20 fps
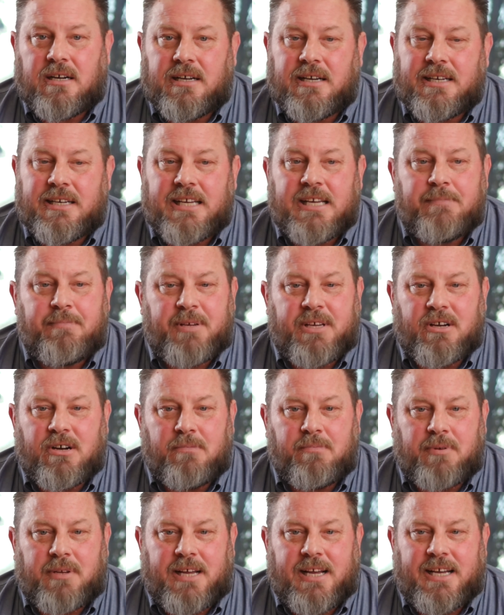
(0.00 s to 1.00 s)
An
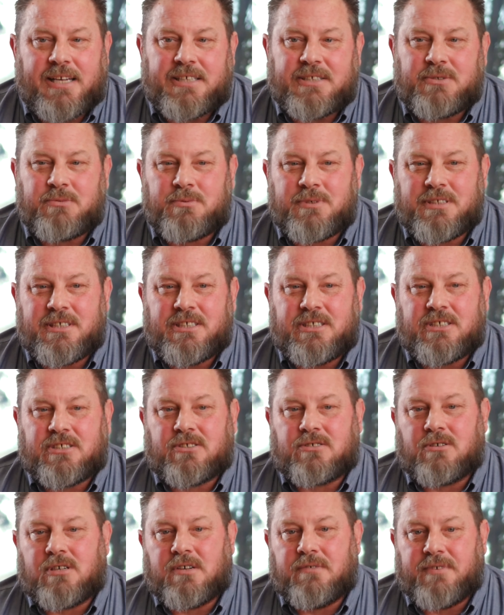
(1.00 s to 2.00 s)
EPO plan is really just
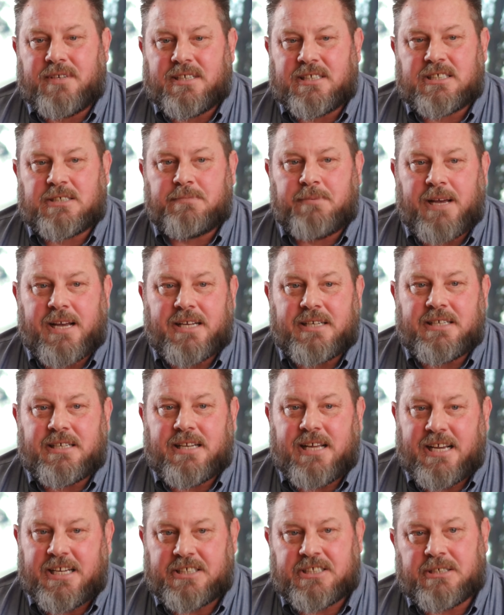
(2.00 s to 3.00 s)
sort of an expanded
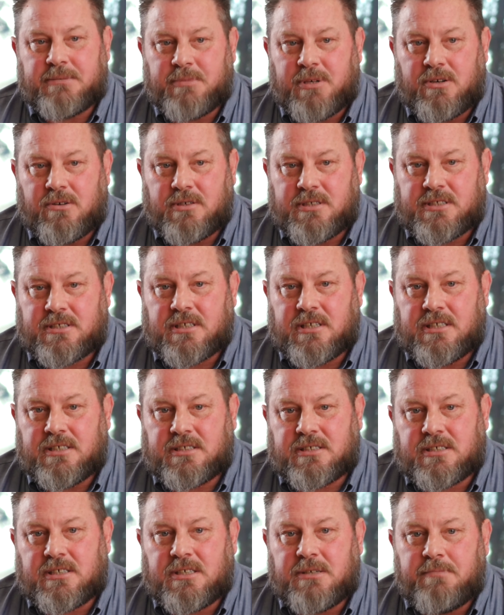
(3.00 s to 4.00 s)
HMO.
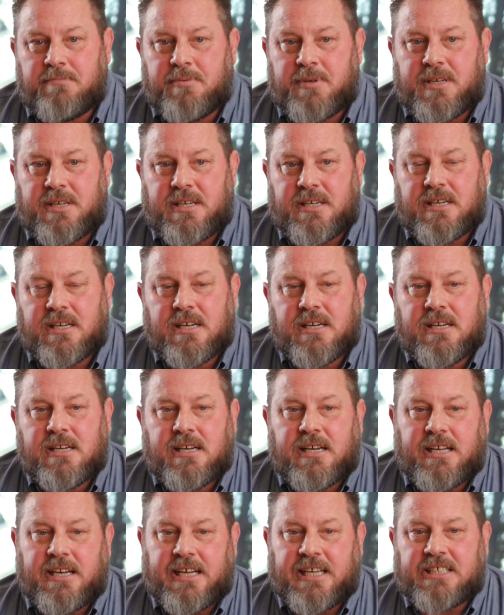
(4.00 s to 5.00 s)
It's going to be
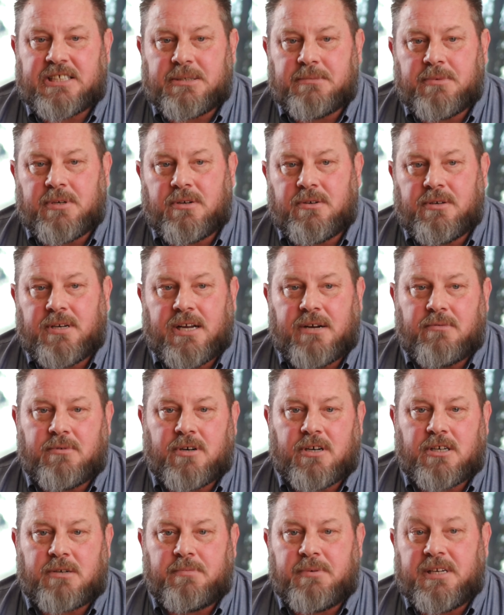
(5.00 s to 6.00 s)
an HMO
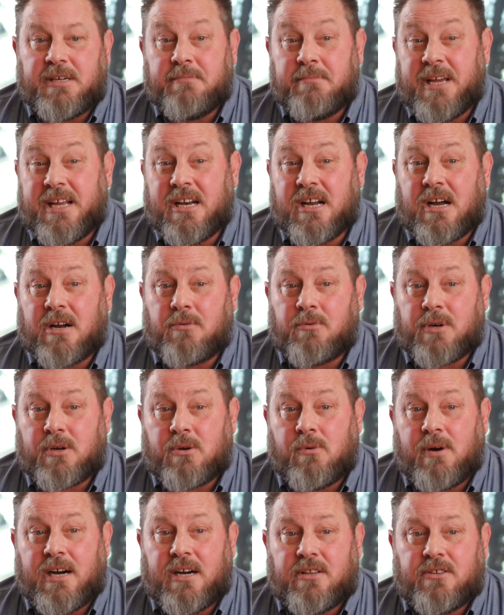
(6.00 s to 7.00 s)
network, but it may not
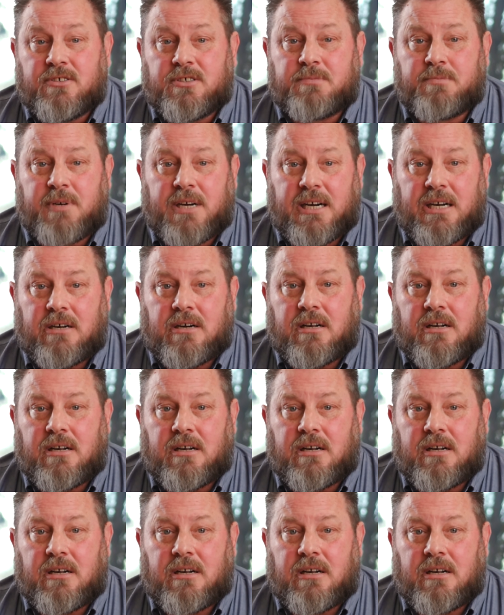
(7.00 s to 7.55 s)
require those prior